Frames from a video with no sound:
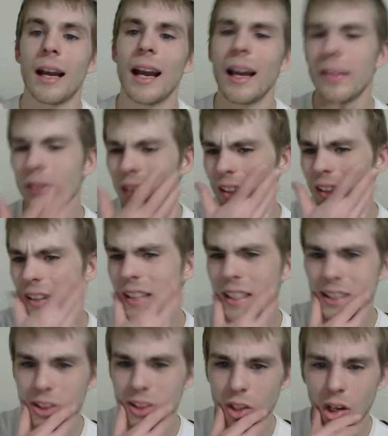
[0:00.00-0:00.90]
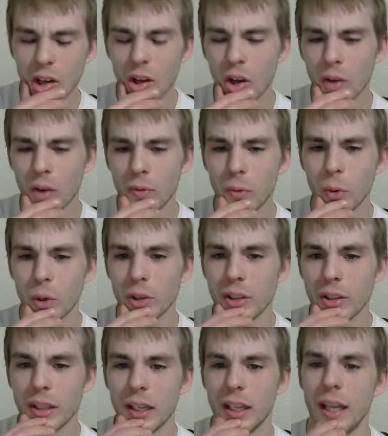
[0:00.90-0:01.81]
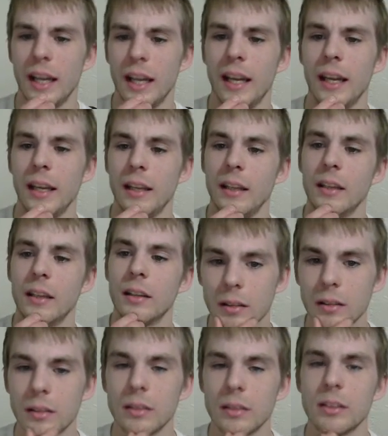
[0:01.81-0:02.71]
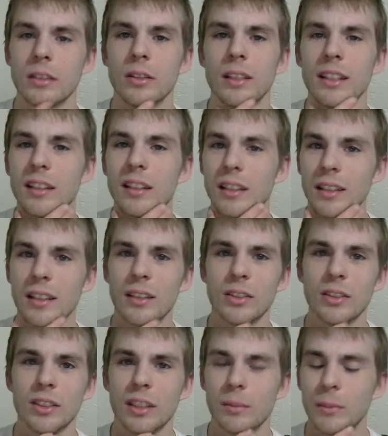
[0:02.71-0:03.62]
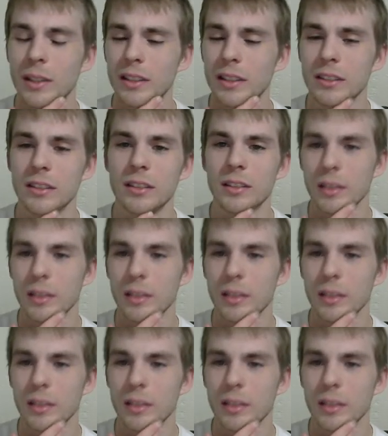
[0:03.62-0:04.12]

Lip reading: I think that's all for today. Is there anything else I missed?